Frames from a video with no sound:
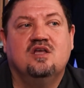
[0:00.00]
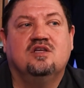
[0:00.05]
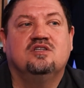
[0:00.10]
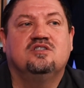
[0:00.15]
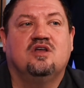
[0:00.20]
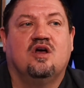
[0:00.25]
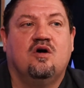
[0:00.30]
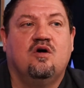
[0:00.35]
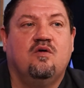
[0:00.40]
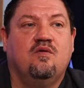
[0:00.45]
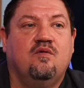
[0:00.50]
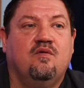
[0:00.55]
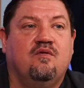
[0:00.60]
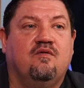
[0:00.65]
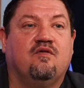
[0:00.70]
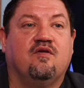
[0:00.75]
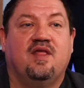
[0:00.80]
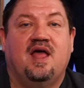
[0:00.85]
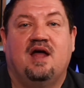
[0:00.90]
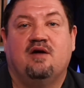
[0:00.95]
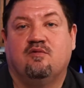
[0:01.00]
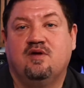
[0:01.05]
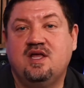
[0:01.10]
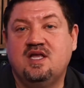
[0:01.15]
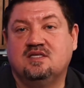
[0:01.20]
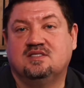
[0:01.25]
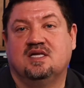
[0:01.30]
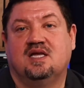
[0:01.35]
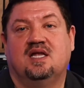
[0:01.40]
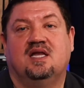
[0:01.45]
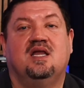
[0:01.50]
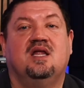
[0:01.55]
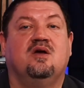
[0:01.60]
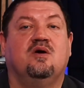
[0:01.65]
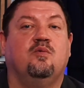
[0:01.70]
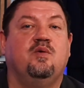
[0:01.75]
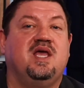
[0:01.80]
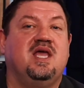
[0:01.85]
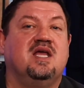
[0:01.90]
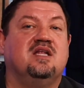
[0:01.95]
So for that reason,
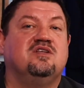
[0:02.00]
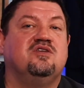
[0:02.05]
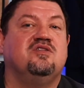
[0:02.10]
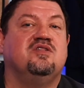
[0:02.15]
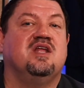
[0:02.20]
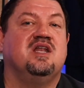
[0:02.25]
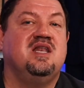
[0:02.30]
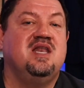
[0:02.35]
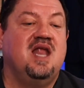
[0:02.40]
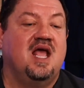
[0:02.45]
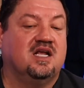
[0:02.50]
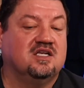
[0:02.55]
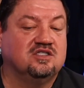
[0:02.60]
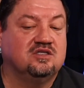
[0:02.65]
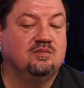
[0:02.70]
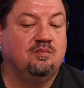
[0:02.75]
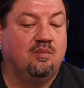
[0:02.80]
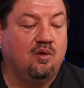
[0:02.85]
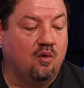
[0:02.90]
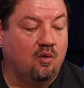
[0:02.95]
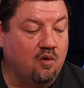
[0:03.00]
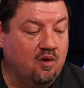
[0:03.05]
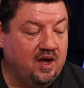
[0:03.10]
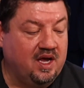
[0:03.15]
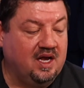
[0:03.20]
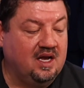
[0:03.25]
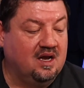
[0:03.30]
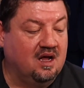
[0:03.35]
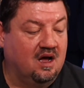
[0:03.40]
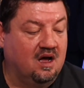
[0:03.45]
we get to the next point